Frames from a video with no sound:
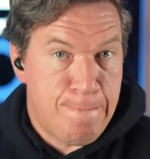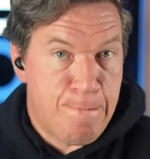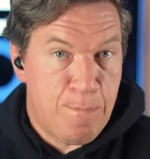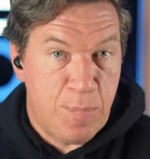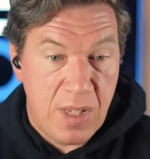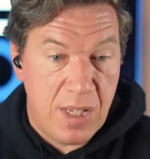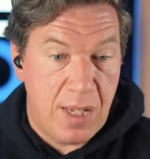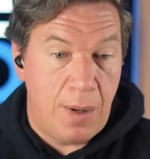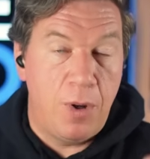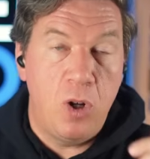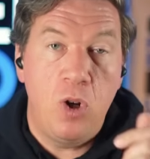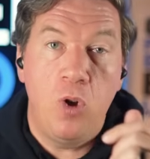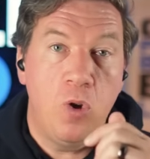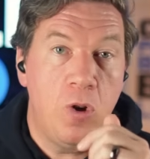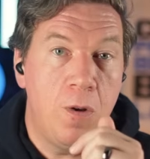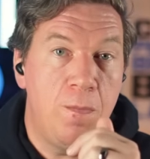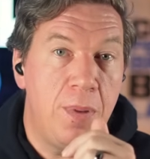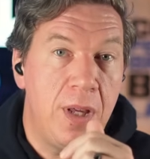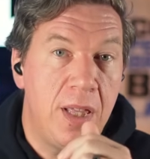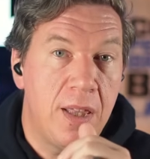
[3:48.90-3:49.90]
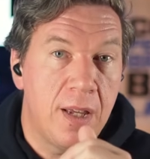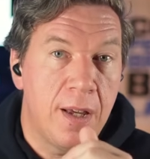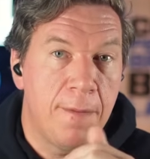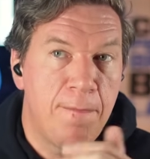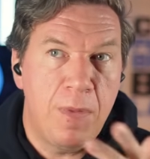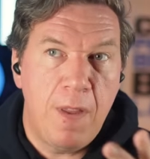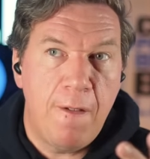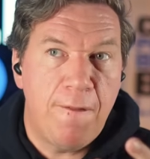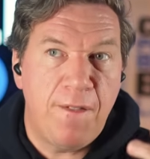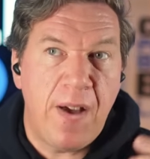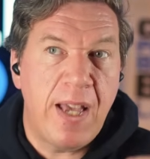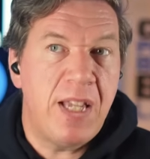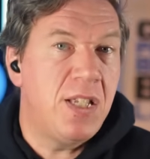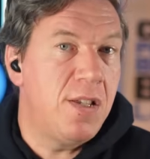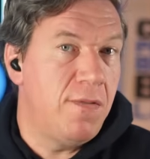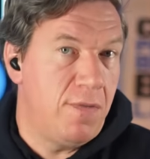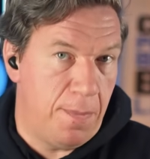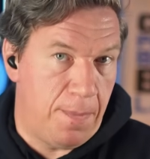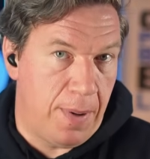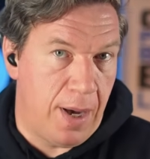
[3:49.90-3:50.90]
Someone who could be the face
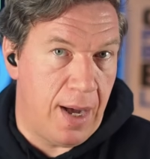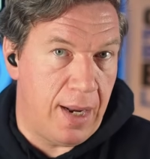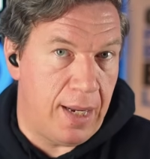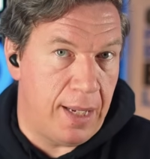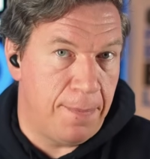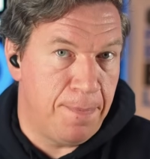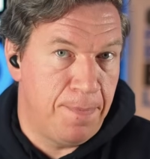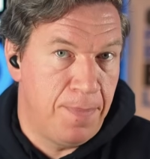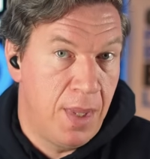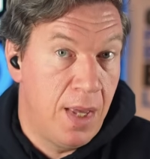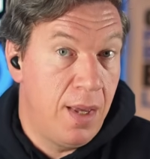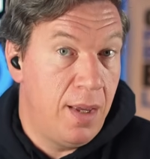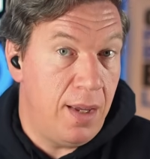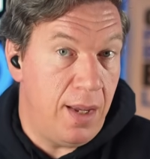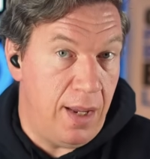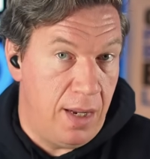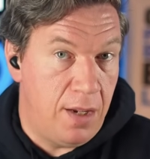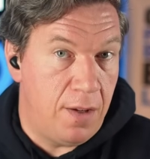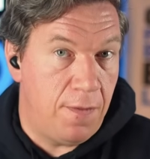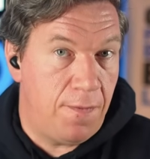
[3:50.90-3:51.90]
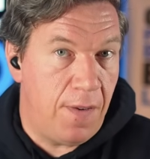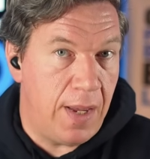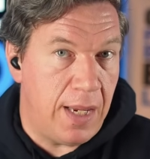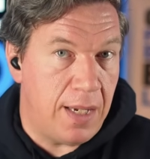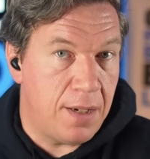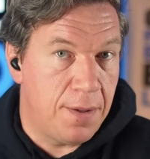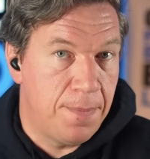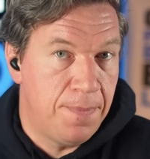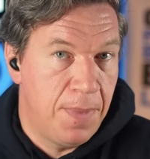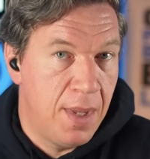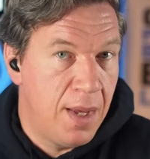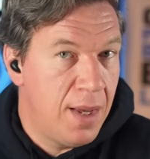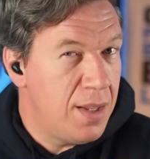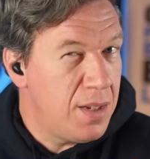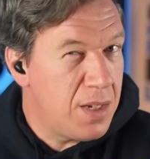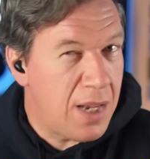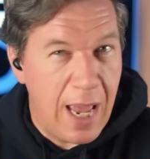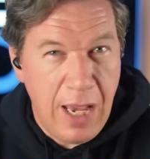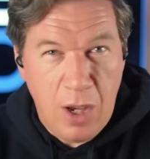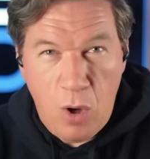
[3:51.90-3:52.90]
of the party in defeat,
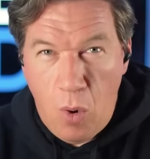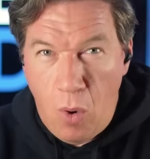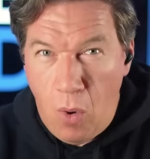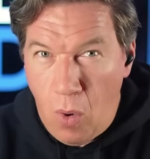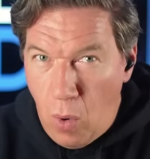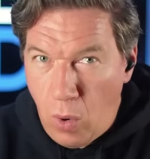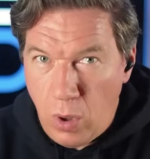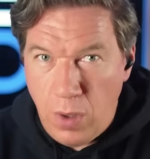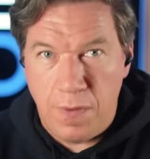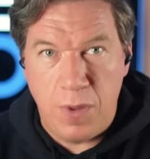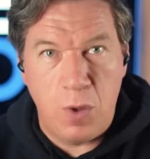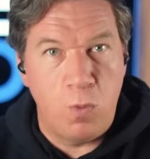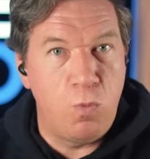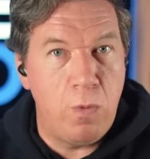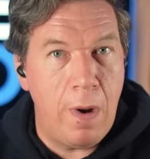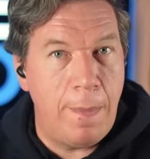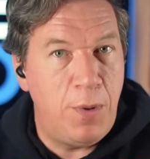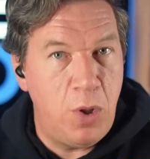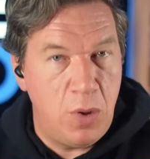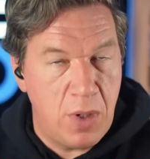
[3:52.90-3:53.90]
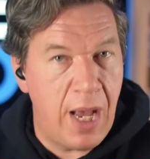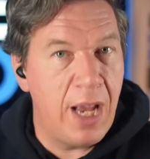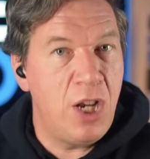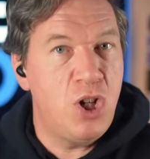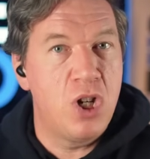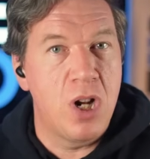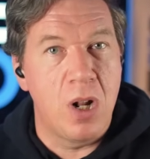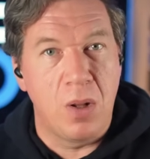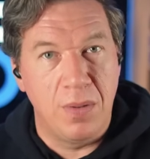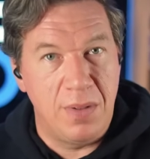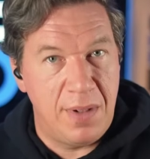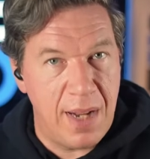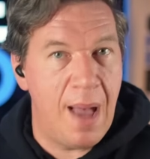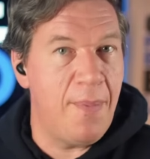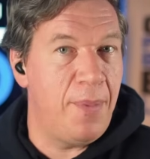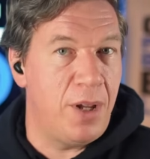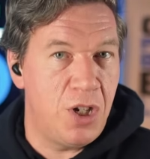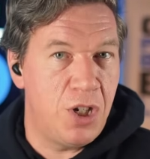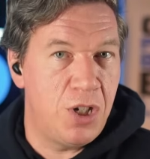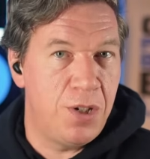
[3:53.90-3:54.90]
take all of the reputational
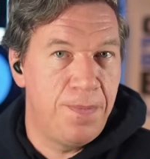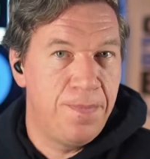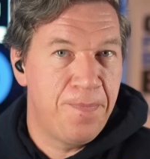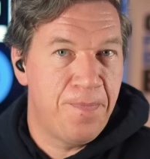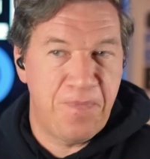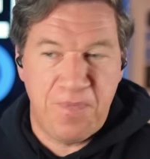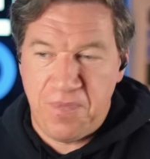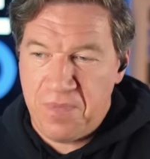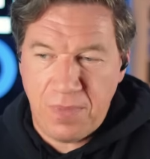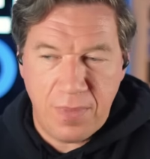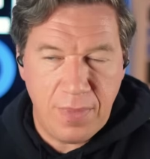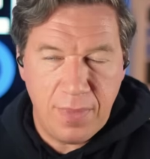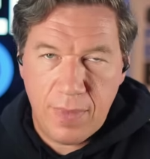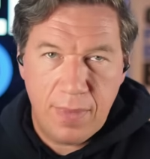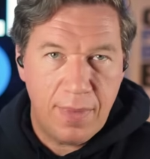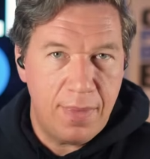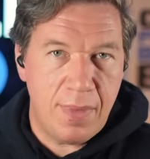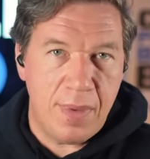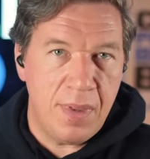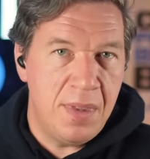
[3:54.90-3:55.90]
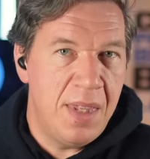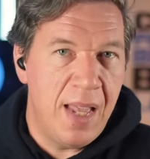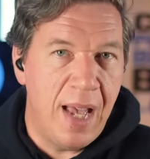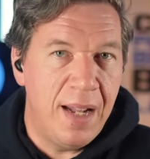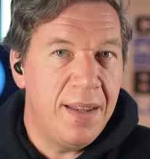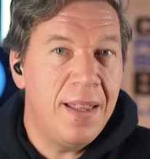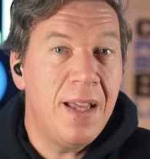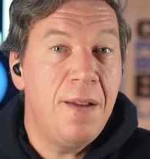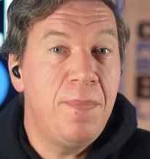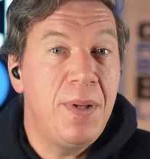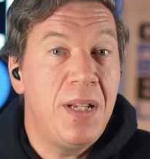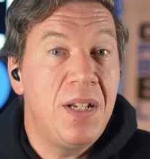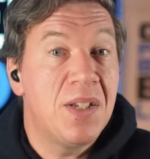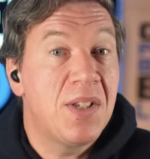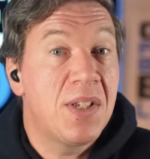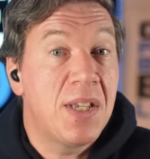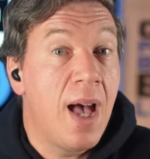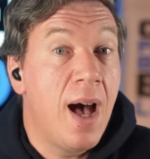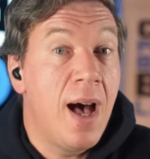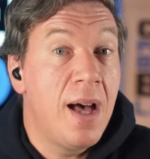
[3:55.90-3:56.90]
damage, and then be
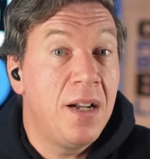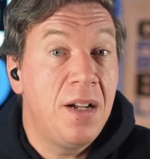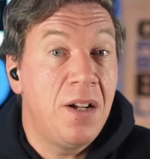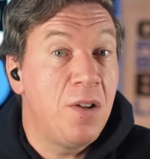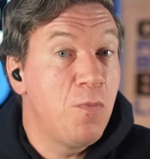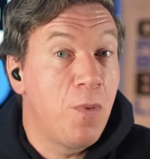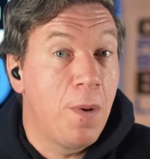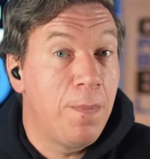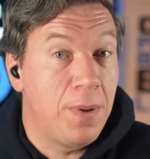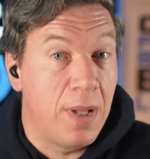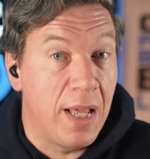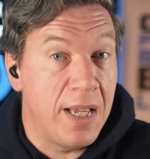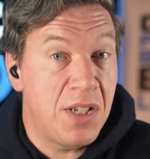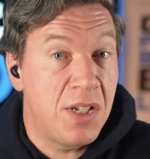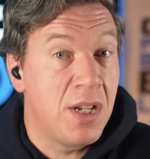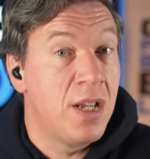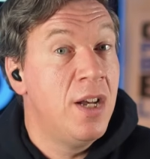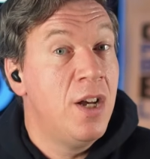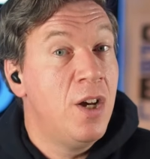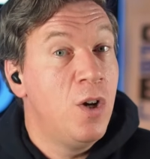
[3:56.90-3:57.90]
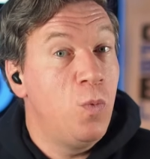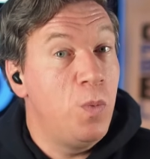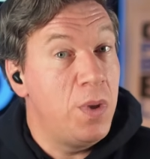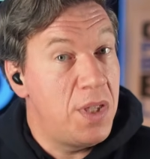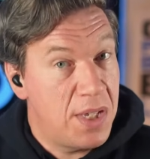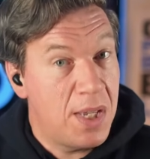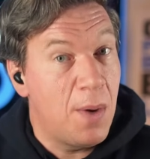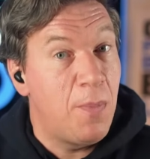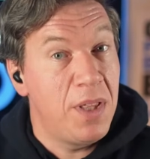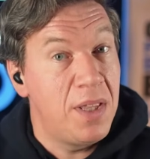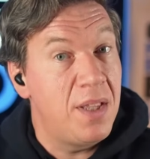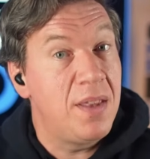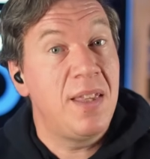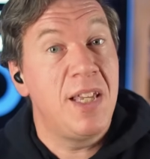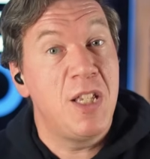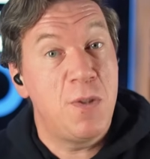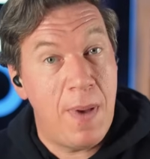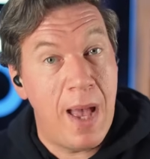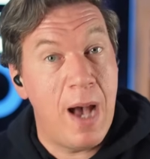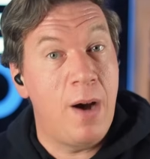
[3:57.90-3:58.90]
discarded and replaced with someone that
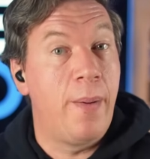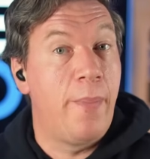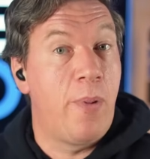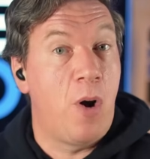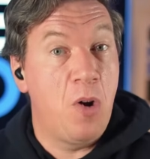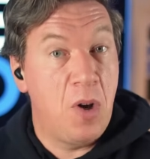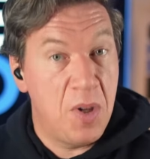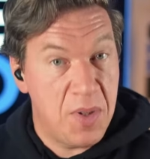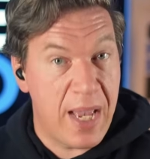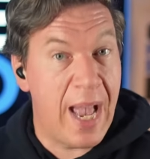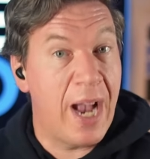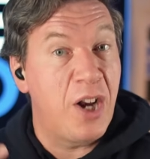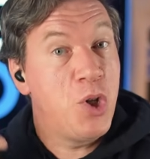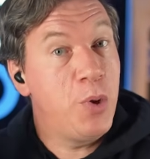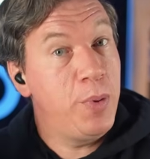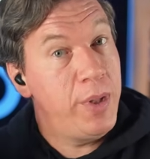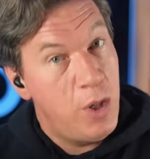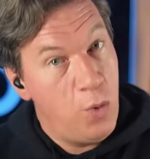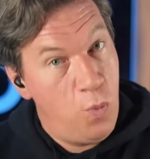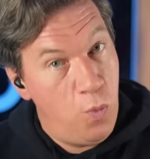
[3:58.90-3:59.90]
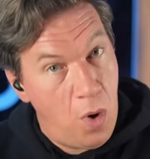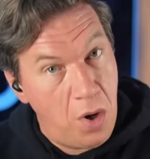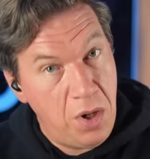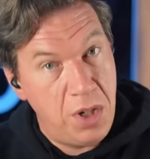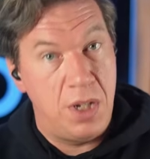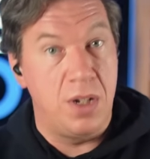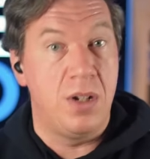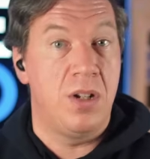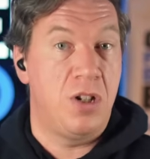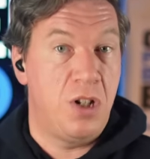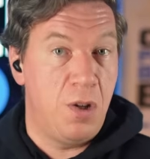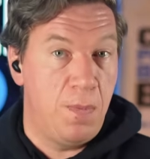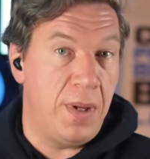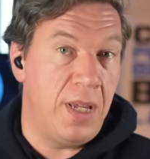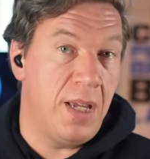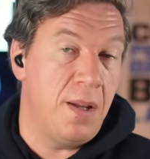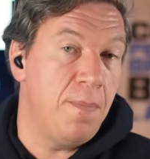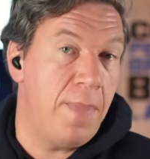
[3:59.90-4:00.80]
these power brokers actually wanted to be in